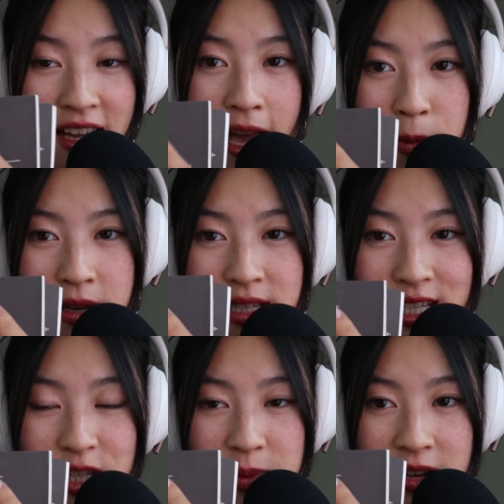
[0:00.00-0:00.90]
the happiness
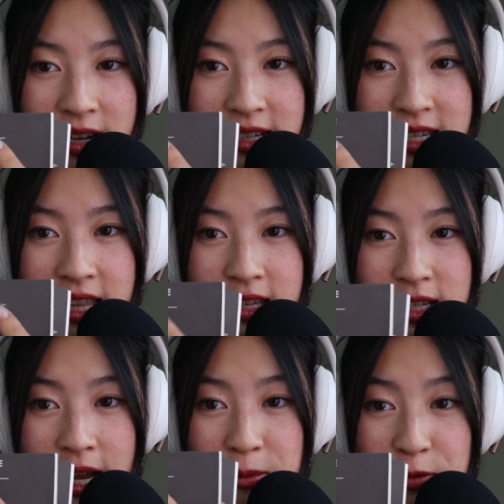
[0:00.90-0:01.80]
experienced at the
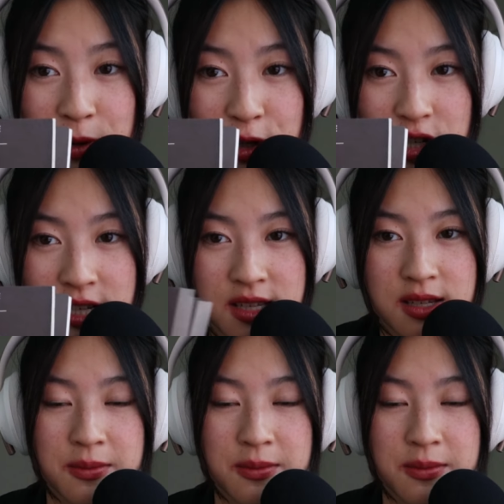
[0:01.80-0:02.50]
time of purchase.